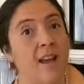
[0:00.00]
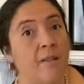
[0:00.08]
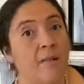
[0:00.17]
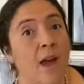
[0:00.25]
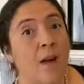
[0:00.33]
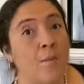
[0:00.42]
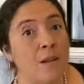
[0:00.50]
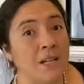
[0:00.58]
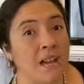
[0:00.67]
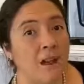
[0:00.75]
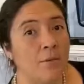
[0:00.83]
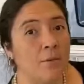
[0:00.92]
And how
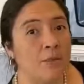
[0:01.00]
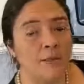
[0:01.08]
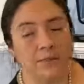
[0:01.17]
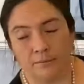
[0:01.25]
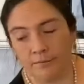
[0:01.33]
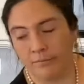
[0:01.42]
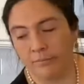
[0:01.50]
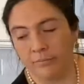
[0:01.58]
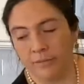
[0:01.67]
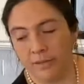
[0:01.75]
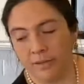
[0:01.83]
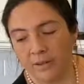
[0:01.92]
many hours?
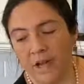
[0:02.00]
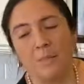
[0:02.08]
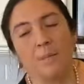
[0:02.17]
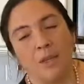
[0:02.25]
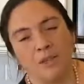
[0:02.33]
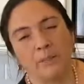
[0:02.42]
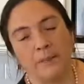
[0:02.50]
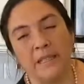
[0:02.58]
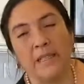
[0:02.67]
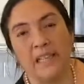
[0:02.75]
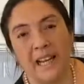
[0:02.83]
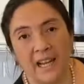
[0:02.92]

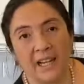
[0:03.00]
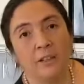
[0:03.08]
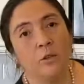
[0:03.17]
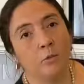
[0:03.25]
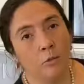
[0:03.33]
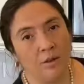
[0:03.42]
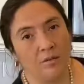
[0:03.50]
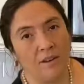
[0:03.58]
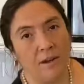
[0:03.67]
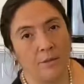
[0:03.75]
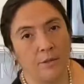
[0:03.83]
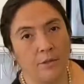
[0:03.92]
Approximately 8 to 12
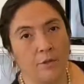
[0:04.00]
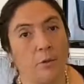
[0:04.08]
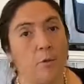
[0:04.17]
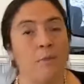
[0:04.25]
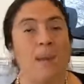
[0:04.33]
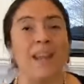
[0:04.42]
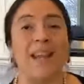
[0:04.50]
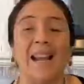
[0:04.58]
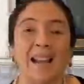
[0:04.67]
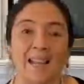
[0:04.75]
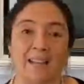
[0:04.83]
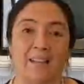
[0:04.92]
hours too. But
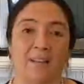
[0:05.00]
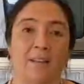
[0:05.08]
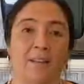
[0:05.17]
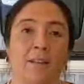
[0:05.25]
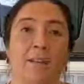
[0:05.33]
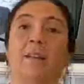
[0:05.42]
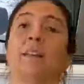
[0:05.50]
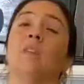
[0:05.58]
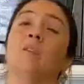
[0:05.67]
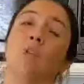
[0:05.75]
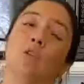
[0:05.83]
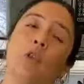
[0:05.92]
again, if
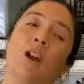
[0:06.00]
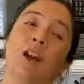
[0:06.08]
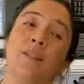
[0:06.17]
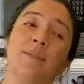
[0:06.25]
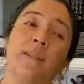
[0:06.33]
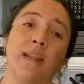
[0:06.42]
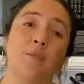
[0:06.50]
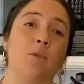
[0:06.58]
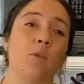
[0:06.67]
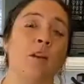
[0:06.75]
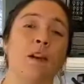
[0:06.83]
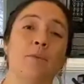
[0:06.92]
you don't have time,
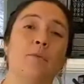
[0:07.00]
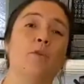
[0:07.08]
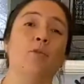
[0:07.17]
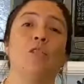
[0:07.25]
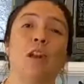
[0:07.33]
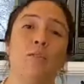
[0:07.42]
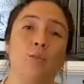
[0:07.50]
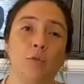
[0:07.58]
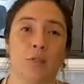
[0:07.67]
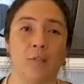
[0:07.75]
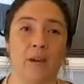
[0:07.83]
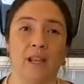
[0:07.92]
you don't have to run to
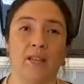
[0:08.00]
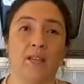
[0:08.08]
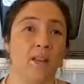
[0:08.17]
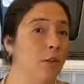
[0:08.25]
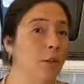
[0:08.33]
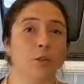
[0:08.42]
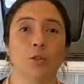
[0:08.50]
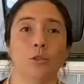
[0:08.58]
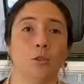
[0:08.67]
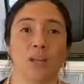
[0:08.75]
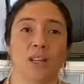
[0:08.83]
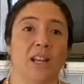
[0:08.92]
the bread to
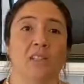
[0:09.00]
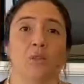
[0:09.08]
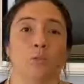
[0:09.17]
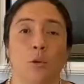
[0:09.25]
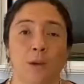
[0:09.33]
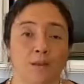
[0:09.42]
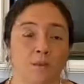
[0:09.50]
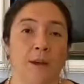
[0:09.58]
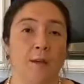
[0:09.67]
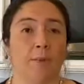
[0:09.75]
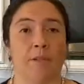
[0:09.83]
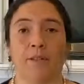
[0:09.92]
do it at 12
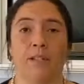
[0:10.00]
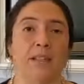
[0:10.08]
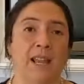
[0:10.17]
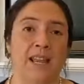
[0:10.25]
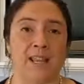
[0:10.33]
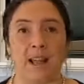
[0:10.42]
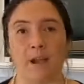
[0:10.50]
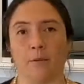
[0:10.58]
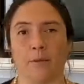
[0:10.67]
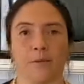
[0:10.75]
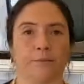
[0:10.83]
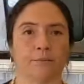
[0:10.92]
hours, at 8 hours.